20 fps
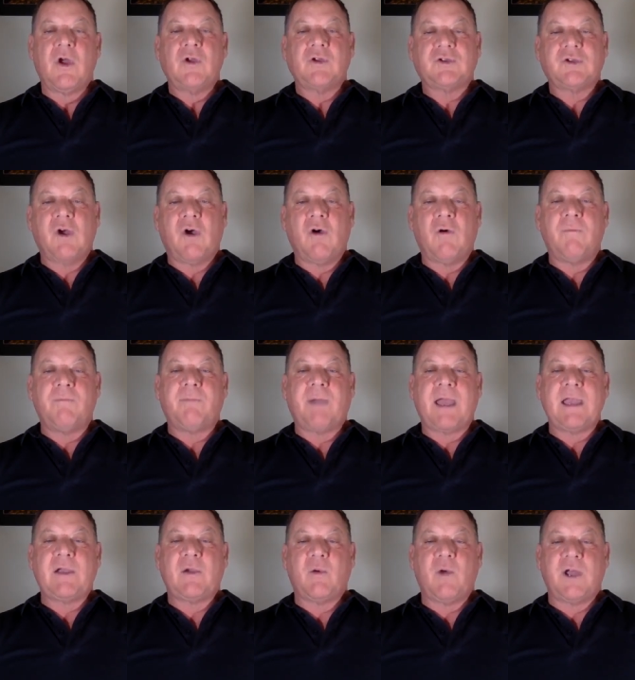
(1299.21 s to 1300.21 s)
So,
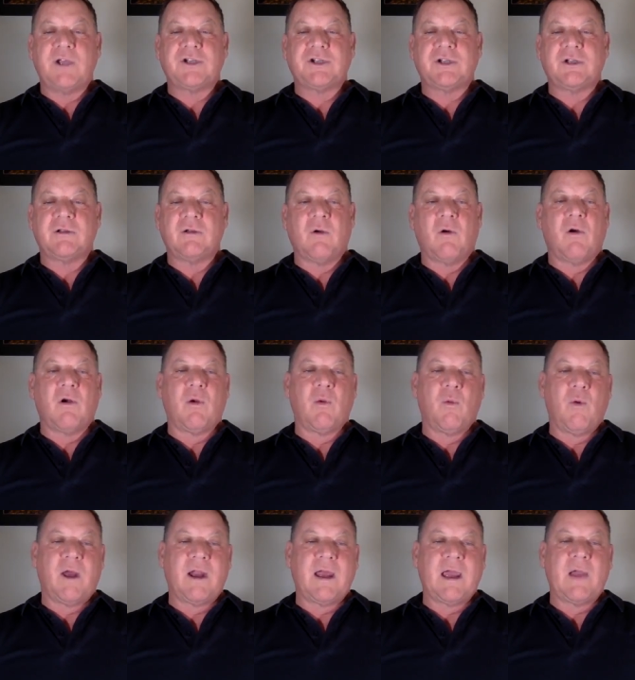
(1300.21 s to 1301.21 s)
my question, or
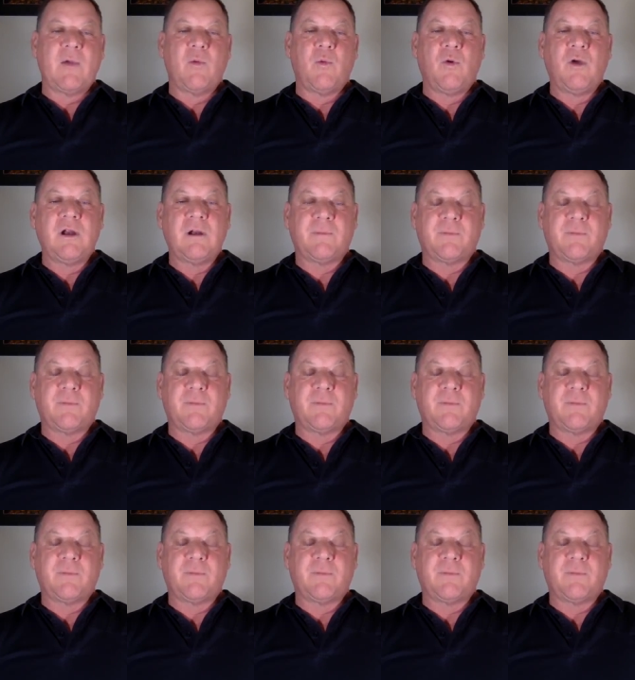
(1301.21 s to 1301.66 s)
what I would